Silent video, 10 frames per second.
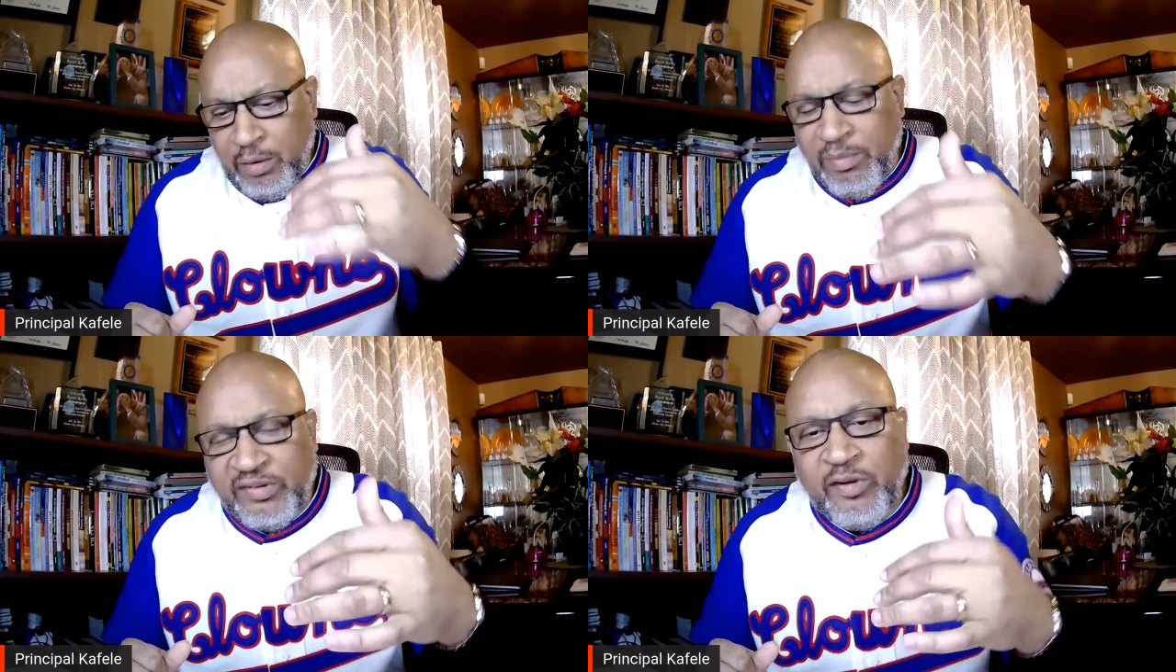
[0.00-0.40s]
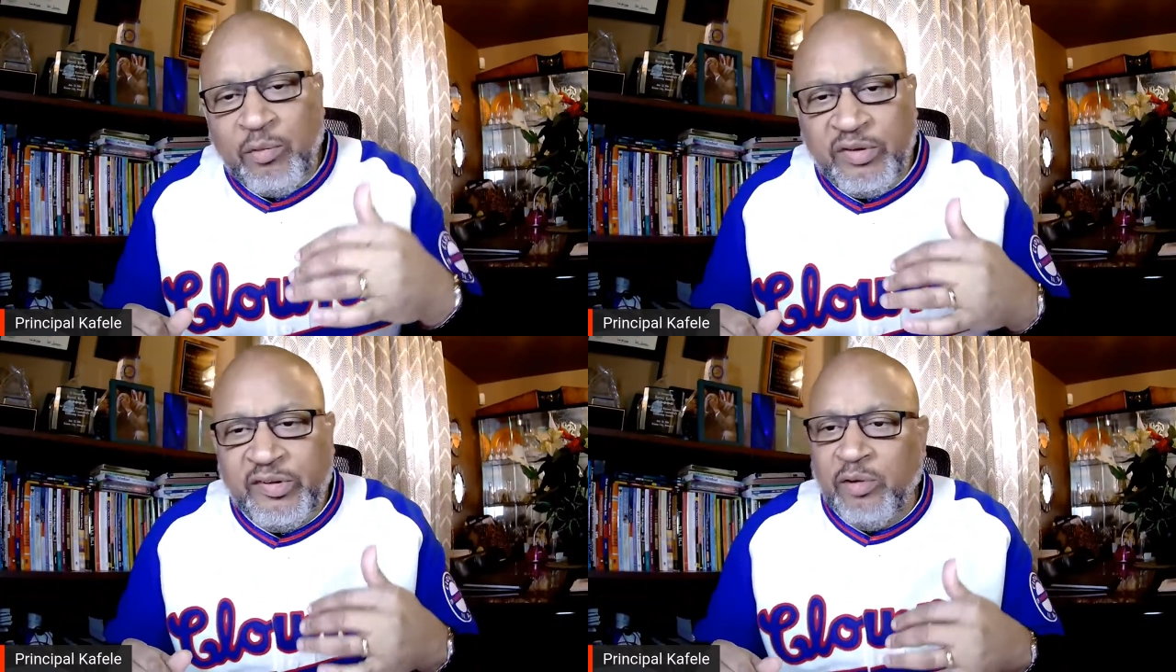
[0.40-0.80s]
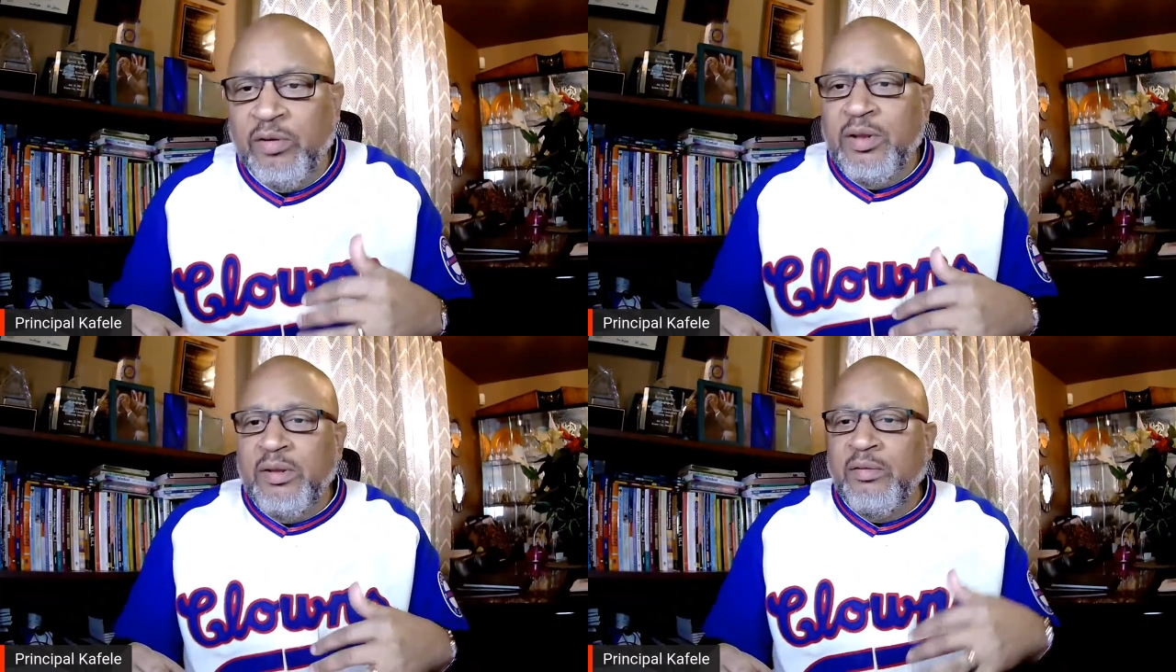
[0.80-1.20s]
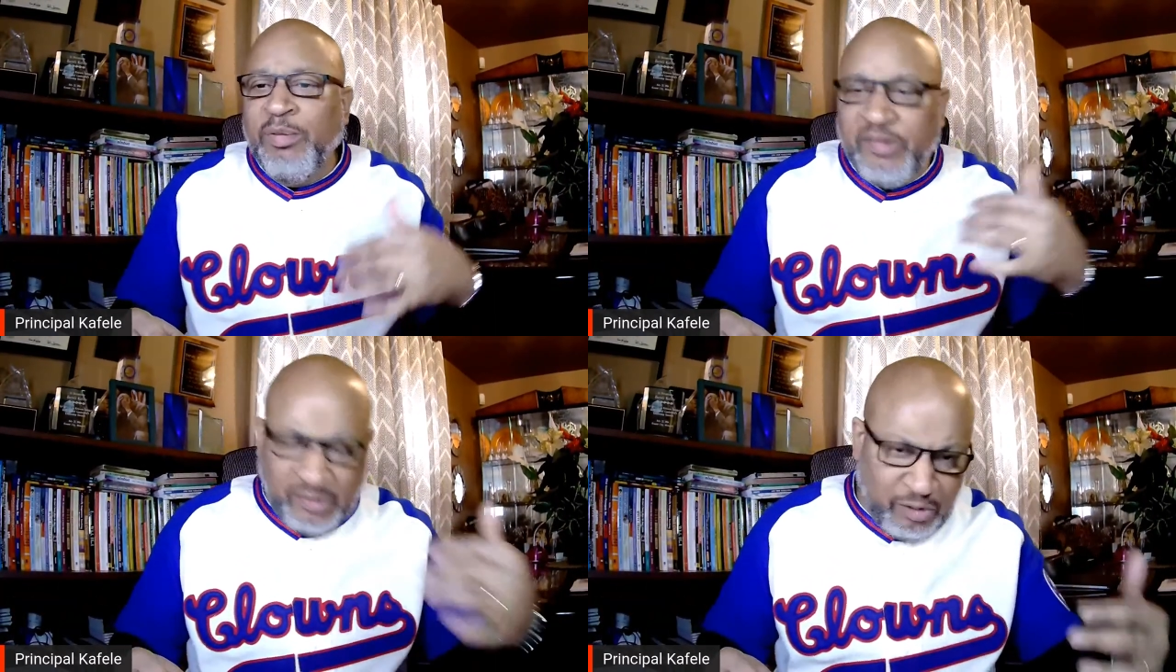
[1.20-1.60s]
Miss So-and-so,
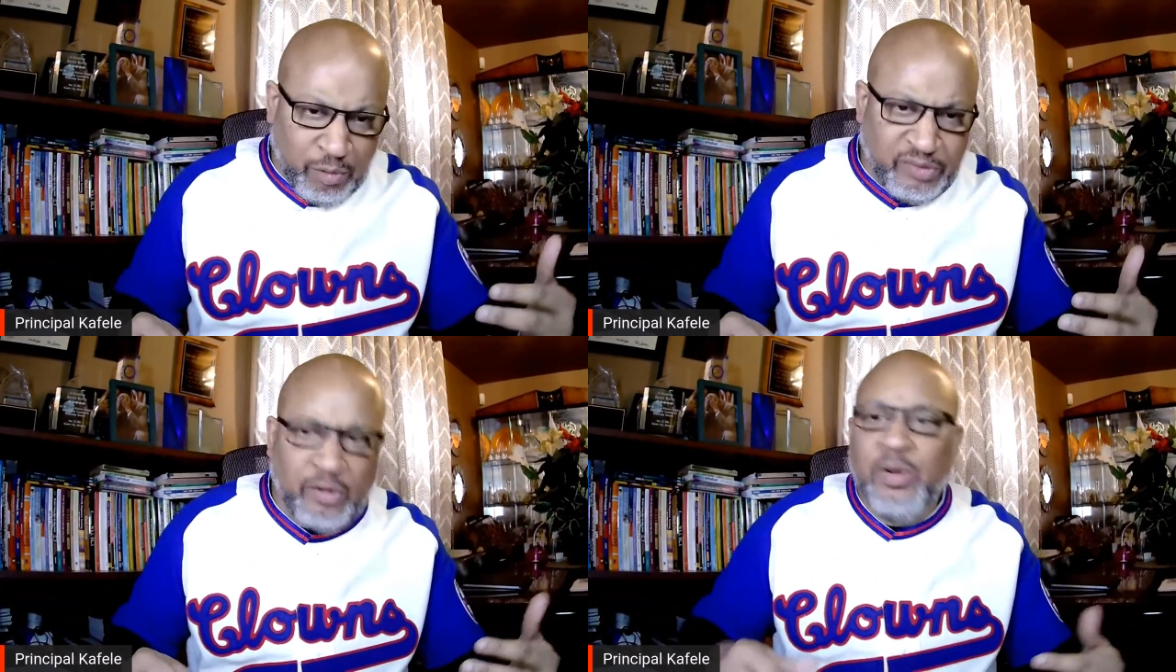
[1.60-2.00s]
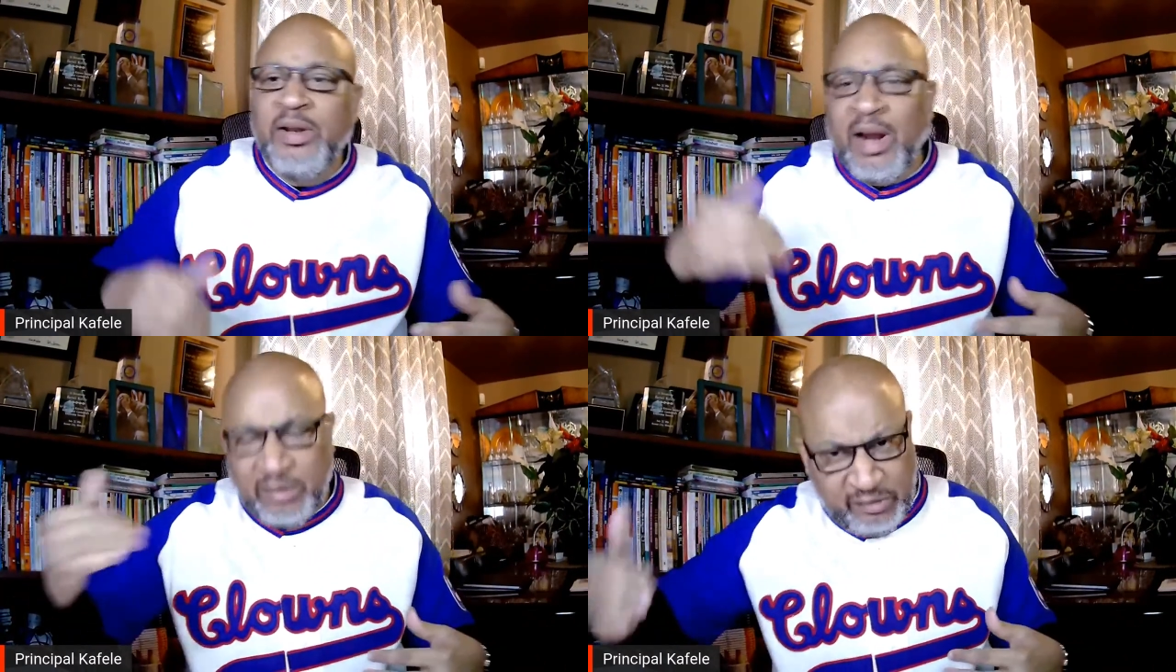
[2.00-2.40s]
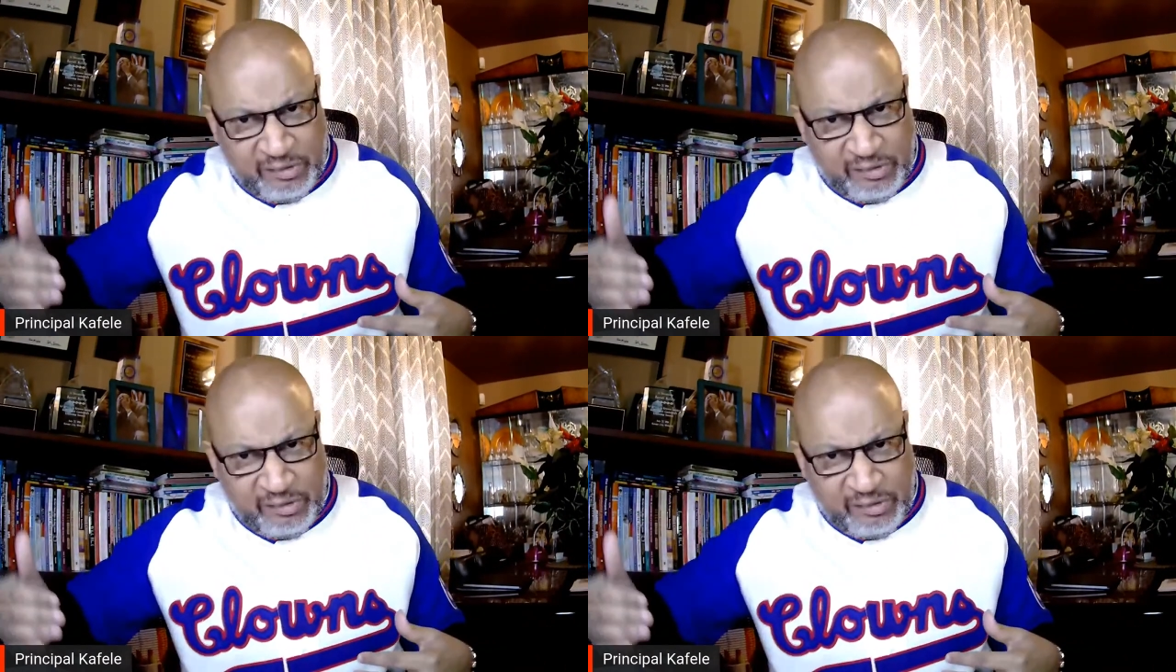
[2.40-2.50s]
Mr. So-and-so, Dr.